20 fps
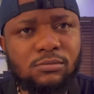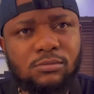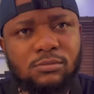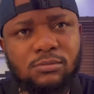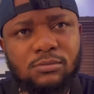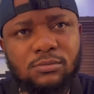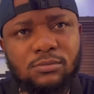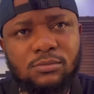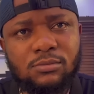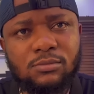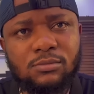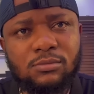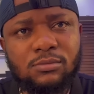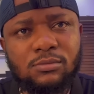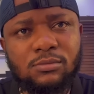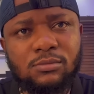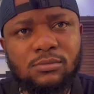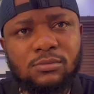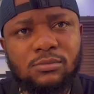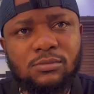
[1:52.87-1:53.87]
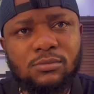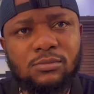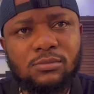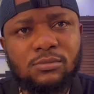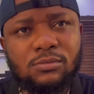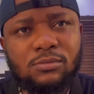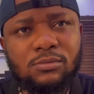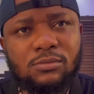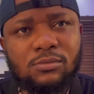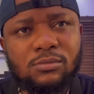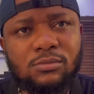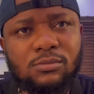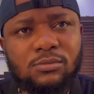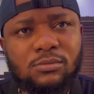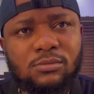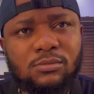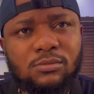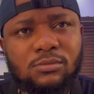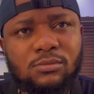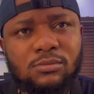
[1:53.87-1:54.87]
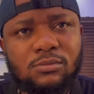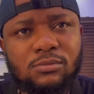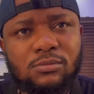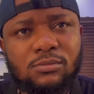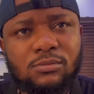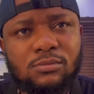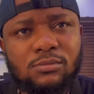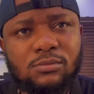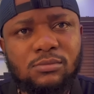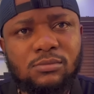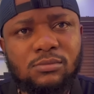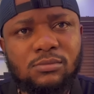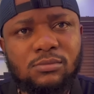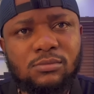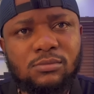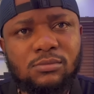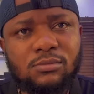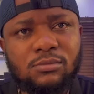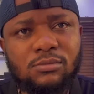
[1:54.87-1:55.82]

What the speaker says: Nothing is said.